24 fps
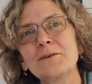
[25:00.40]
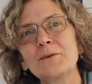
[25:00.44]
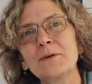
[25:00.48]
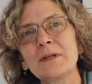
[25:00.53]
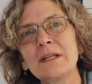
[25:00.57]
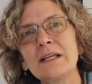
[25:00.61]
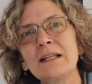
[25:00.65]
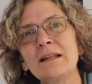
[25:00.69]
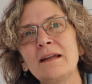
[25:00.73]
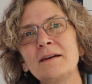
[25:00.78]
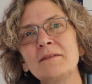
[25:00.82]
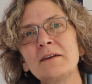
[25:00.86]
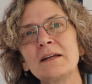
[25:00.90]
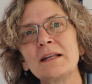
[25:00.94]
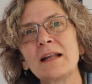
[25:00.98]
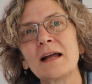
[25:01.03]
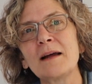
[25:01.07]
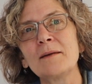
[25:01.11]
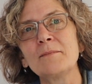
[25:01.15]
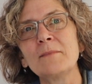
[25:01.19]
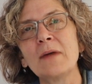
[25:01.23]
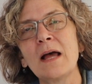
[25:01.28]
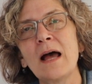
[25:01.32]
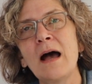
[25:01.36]
really love it.
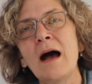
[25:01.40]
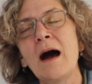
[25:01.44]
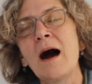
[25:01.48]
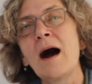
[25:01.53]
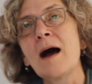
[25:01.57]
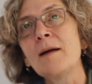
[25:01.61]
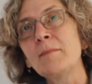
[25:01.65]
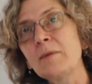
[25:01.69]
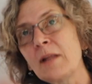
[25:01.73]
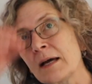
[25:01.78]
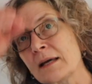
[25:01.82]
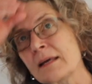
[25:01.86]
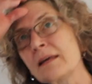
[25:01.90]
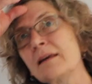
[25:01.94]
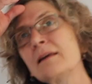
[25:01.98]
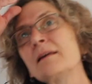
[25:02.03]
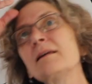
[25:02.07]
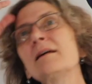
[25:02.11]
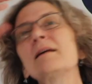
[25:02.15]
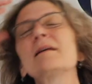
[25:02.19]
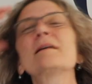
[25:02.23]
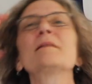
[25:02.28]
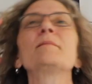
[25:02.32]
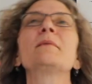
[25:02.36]
I'm
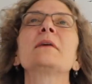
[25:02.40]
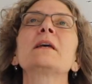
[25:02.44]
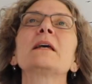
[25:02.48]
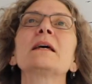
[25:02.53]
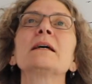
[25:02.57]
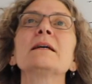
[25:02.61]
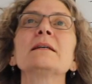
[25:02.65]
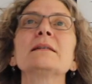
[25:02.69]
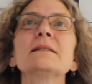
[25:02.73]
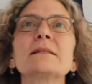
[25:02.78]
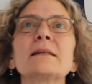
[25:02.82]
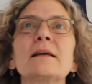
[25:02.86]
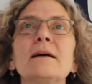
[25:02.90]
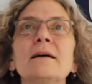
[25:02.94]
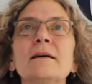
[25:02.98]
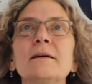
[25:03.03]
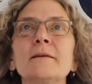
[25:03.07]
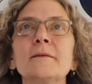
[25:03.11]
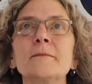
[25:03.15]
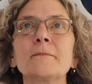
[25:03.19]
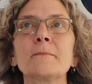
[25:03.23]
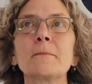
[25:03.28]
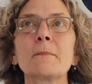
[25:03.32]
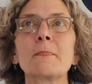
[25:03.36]
lucky because
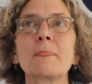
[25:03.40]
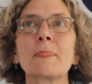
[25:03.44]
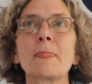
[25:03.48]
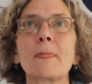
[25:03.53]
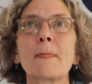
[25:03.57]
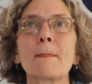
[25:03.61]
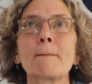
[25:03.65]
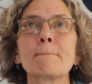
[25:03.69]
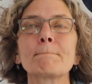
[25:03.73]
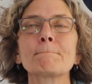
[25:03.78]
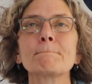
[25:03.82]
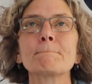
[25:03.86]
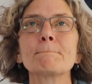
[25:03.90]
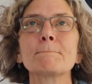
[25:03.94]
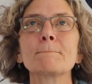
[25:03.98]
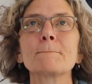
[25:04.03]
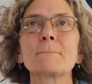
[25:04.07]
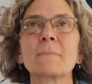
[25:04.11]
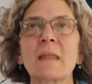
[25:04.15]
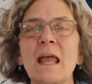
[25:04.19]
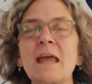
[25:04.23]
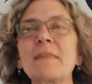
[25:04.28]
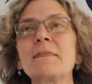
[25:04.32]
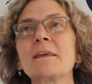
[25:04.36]
I
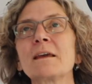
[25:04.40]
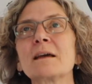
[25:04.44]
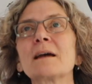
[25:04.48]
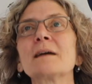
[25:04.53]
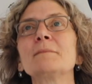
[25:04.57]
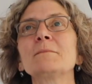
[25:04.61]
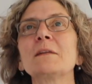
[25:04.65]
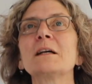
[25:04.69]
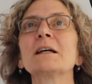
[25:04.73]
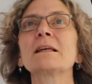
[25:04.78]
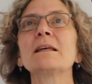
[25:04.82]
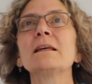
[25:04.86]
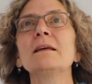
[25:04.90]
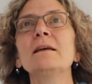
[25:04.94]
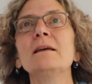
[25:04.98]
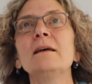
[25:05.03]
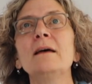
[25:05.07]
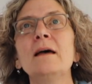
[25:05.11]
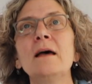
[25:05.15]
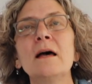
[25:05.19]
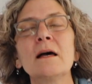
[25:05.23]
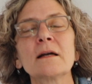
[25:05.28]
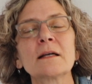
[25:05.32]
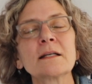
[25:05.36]
think I'm lucky
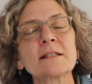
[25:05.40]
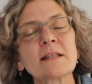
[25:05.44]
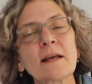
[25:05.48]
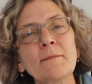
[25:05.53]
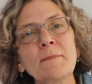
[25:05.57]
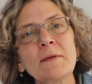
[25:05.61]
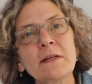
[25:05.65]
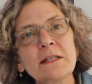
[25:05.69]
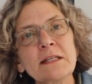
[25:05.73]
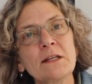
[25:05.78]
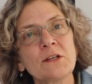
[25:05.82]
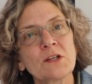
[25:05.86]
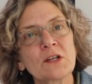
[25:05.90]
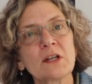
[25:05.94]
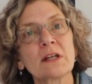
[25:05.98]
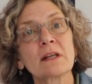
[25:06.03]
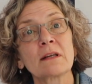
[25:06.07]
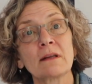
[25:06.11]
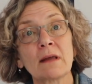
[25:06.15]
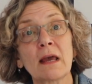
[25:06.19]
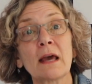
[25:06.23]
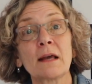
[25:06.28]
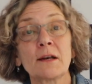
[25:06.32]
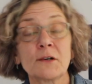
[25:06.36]
because I've been
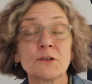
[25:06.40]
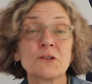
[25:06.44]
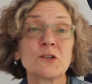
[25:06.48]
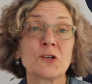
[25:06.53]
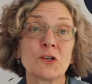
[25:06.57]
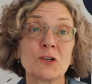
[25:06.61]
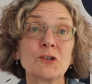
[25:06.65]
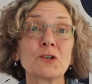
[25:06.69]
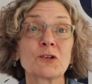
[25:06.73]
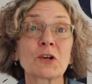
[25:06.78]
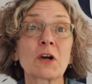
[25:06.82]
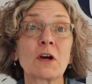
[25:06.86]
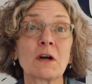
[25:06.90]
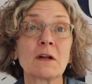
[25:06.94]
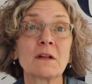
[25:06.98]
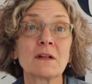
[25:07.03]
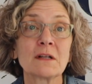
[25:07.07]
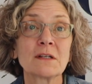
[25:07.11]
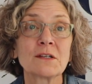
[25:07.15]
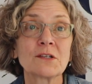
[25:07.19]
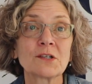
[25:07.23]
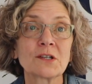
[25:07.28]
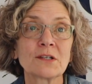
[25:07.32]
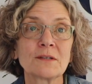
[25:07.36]
teaching at a junior
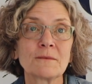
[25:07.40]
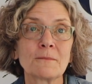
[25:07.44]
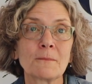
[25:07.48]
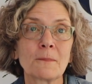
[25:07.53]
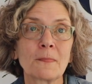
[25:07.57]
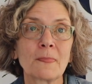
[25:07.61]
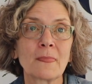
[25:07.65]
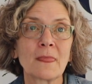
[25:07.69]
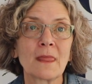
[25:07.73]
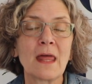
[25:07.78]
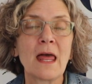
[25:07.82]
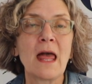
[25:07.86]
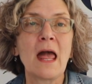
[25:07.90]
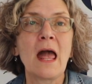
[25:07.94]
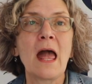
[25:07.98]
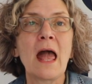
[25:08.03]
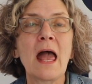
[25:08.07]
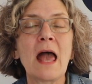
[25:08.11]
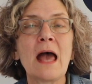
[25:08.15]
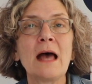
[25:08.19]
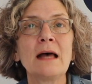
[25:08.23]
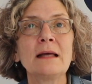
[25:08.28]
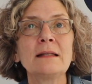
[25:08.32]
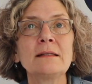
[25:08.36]
college,
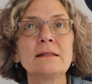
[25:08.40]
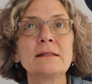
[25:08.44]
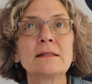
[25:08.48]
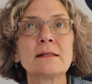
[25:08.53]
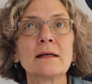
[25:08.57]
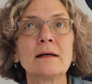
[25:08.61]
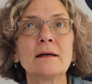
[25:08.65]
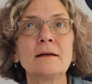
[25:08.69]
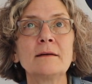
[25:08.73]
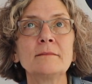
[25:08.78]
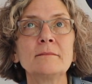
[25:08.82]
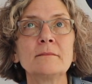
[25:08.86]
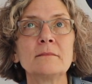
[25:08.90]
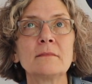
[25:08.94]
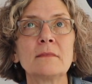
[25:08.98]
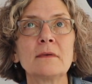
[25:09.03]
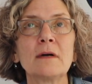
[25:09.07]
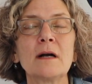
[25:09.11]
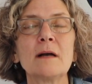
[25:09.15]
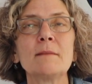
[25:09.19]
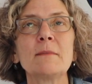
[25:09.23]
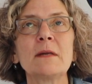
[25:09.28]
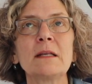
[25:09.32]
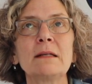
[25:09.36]
and
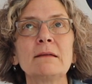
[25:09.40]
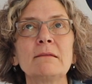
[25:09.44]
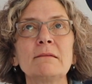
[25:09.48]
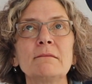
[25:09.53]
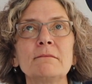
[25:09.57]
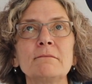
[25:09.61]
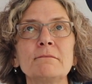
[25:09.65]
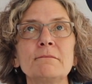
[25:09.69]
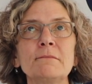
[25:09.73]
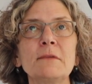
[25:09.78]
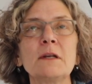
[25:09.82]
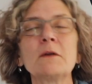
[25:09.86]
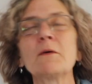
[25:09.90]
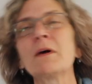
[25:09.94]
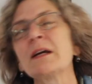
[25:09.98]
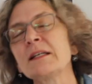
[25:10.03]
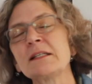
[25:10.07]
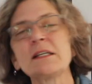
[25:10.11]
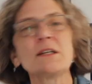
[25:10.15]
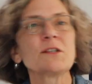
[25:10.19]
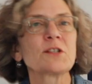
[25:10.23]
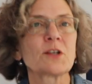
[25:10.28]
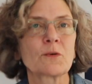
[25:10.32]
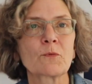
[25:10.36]
I mean, you know, I
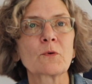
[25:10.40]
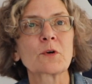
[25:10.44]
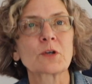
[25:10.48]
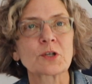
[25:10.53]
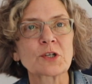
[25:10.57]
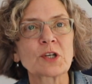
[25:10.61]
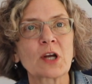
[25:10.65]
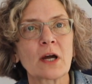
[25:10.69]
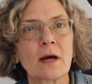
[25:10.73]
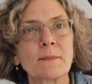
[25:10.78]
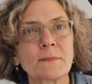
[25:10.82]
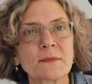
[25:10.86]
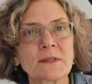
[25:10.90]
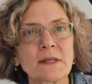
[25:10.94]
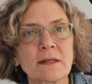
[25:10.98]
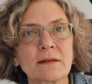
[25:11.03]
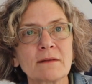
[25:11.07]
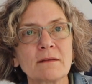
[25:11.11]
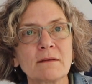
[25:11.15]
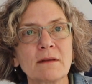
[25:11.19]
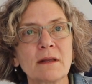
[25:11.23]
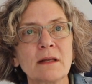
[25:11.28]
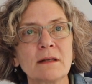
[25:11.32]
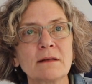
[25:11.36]
teach at workshops
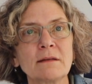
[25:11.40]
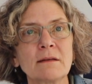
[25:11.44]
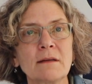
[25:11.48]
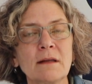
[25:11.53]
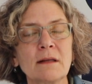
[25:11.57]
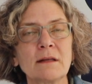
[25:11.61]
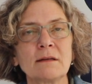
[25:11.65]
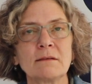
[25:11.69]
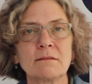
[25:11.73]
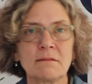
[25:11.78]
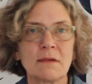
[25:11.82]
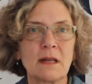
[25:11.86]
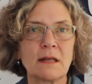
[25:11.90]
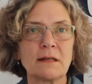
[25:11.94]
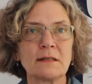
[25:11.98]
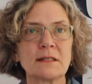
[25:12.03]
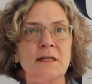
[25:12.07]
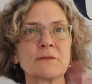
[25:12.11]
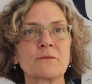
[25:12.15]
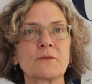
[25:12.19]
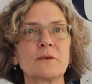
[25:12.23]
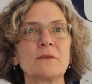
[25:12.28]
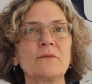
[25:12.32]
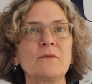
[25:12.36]
and in
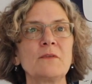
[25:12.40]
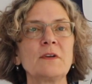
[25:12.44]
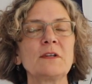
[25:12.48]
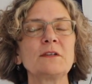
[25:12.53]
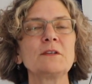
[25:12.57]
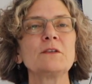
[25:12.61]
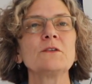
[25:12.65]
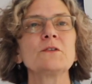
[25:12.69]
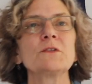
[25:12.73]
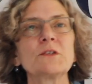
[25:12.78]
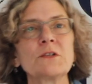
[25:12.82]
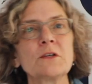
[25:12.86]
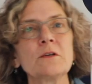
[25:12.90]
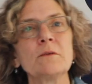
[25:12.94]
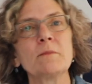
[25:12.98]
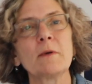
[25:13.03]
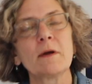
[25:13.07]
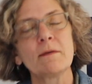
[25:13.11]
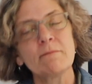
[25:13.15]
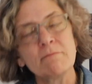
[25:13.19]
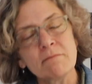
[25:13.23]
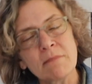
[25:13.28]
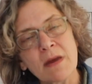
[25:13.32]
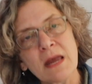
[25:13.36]
different venues too,
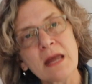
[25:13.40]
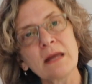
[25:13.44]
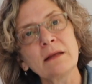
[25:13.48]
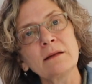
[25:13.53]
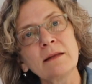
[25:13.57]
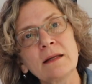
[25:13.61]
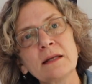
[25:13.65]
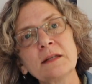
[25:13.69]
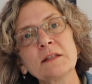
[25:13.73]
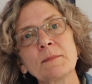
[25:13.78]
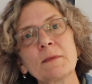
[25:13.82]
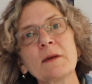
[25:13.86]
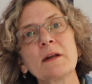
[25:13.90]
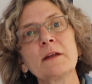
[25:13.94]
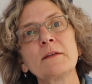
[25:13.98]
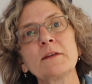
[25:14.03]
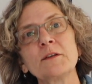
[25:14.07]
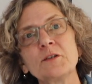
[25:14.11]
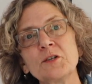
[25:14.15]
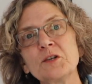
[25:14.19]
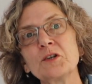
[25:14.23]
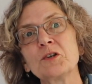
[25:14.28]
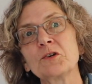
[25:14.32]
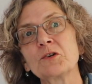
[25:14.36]
but mainly it's been at the
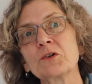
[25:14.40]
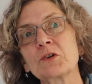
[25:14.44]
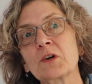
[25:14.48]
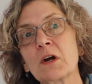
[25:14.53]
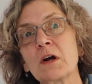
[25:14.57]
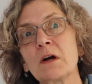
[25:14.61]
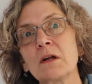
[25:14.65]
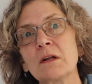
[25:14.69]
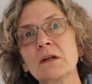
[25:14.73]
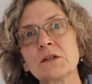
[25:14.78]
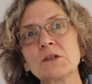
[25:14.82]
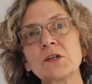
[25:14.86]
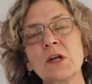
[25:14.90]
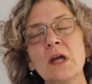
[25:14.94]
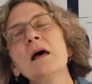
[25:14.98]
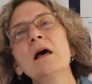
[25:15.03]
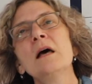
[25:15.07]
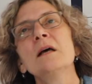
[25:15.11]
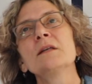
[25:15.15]
junior college.